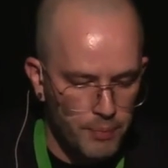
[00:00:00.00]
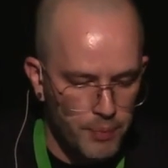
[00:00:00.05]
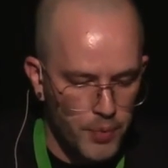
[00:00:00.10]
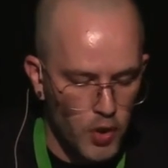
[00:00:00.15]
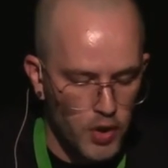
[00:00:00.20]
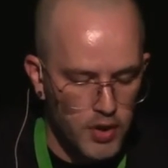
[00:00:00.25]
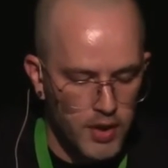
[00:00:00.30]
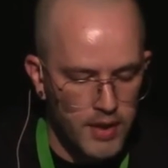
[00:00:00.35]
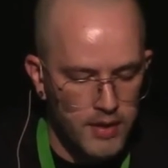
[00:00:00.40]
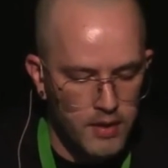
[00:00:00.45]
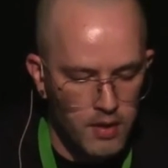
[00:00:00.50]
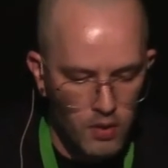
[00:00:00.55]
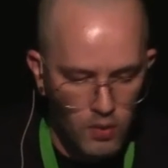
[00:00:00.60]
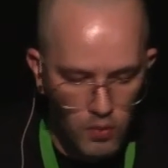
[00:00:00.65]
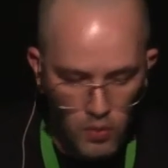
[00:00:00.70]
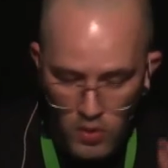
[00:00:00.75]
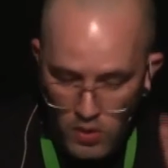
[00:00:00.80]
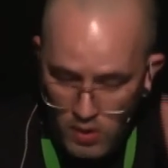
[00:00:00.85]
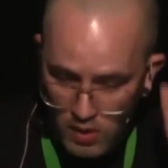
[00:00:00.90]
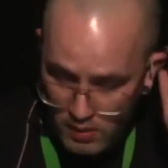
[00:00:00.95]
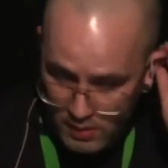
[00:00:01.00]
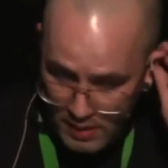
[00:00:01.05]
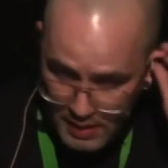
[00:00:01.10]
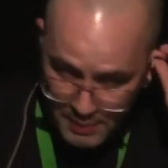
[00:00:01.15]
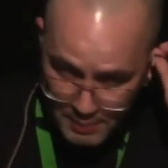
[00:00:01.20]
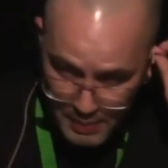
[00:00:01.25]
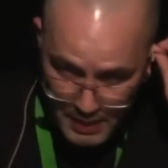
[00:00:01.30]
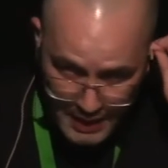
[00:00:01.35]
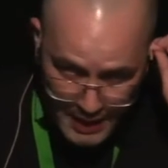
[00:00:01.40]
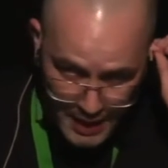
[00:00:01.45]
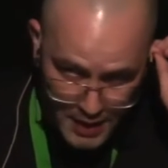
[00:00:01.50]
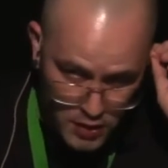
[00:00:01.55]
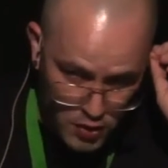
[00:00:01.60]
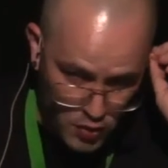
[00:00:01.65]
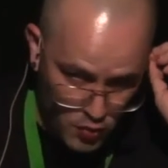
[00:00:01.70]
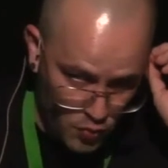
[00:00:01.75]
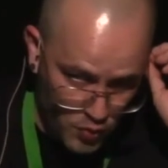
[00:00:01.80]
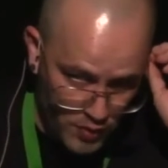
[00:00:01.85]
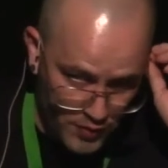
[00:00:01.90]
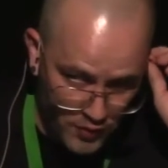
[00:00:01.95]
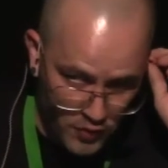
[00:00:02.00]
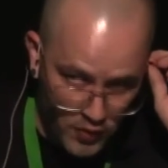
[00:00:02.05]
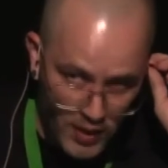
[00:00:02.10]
project or an application with